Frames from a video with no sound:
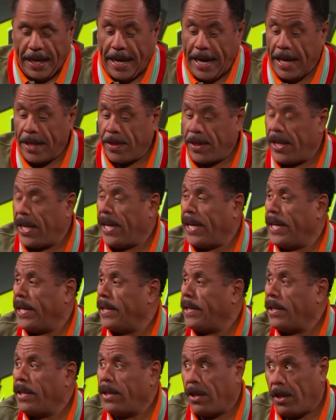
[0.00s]
And
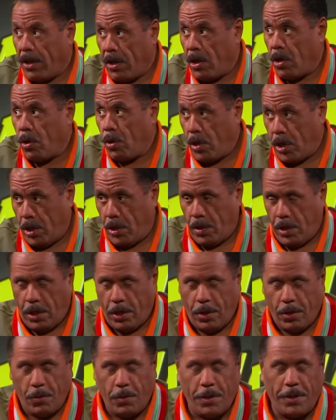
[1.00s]
then, ho, ho, ho.